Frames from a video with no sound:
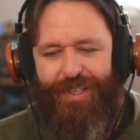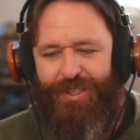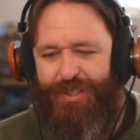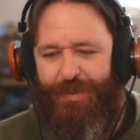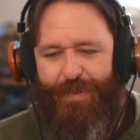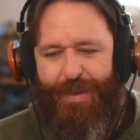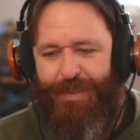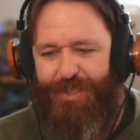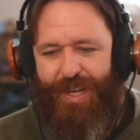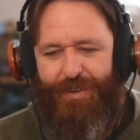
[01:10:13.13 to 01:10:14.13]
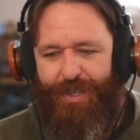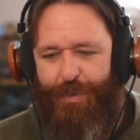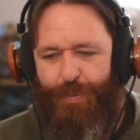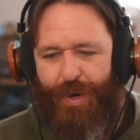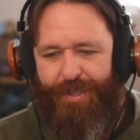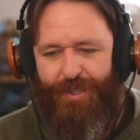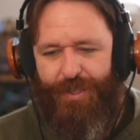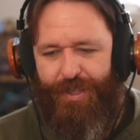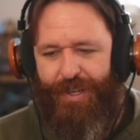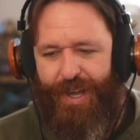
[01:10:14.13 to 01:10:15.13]
It's just a famous sounding
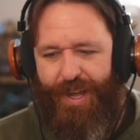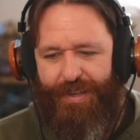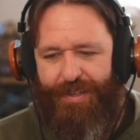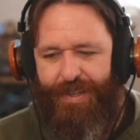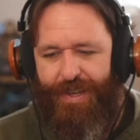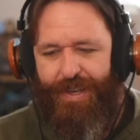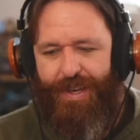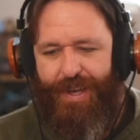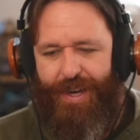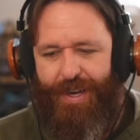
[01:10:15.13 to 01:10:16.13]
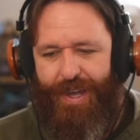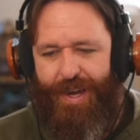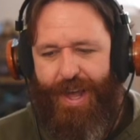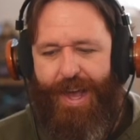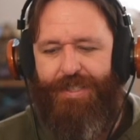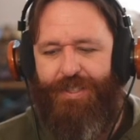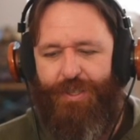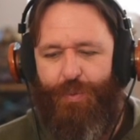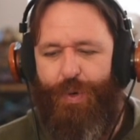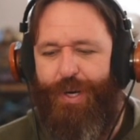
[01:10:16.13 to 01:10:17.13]
compressor, and it has
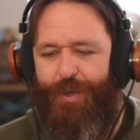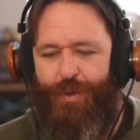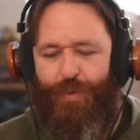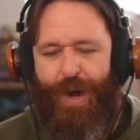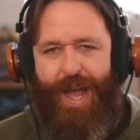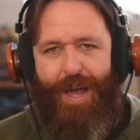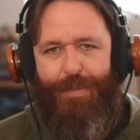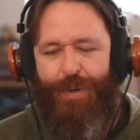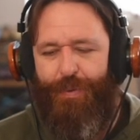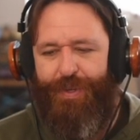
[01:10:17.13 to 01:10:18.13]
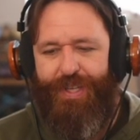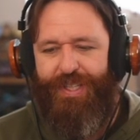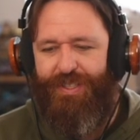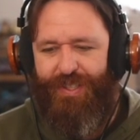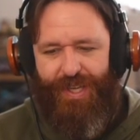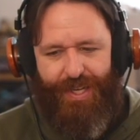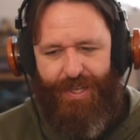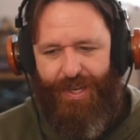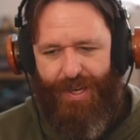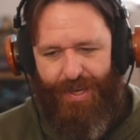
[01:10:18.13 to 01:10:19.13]
this weird grab and release
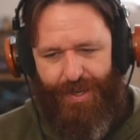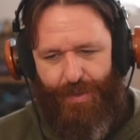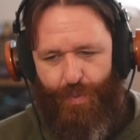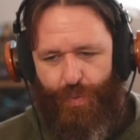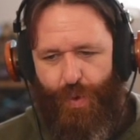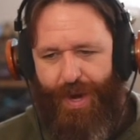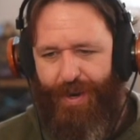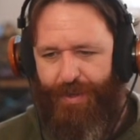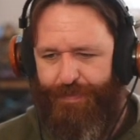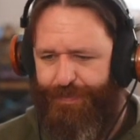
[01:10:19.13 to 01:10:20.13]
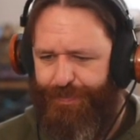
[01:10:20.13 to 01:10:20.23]
thing where